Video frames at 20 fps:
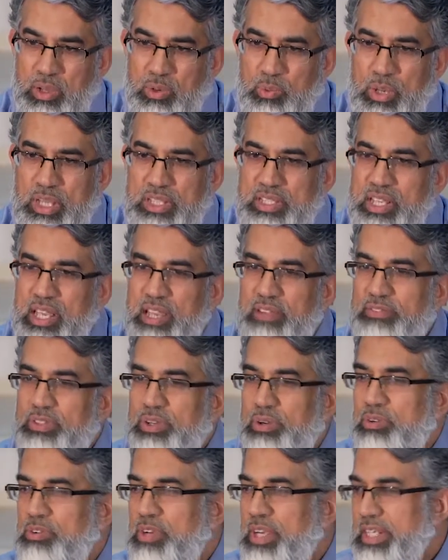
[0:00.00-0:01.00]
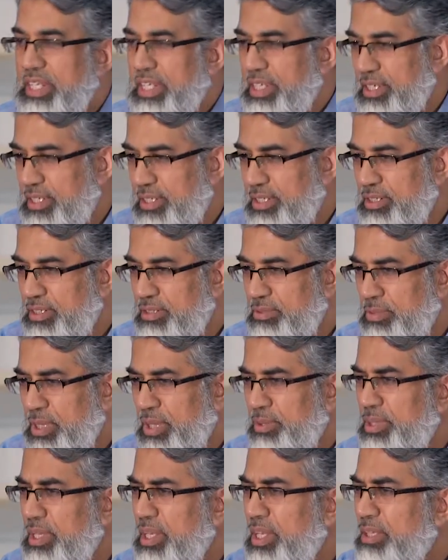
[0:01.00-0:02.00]
We're saved already. We're
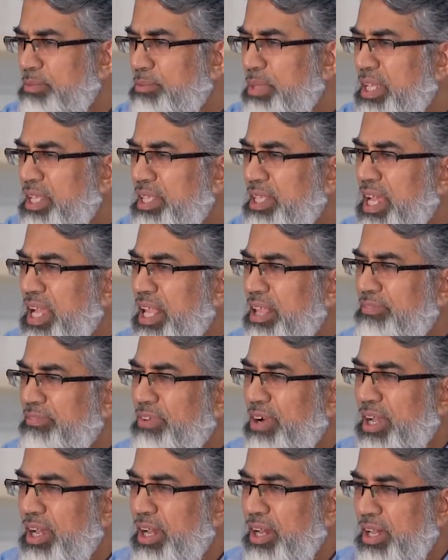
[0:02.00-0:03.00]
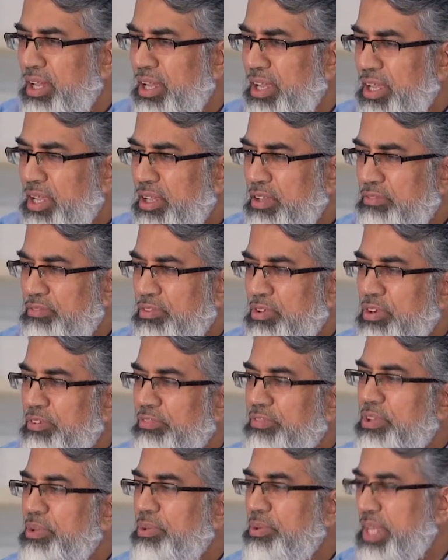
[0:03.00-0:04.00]
only going to be in the hellfire for a
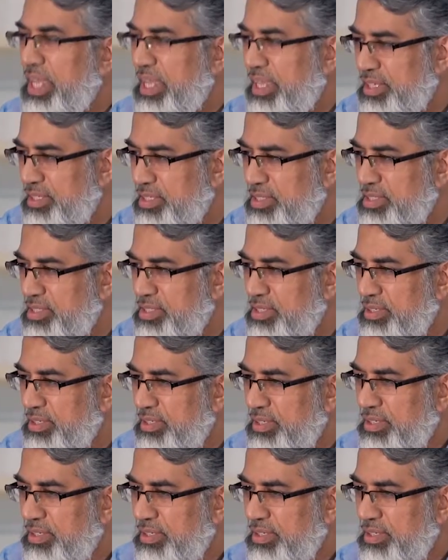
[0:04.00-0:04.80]
few days.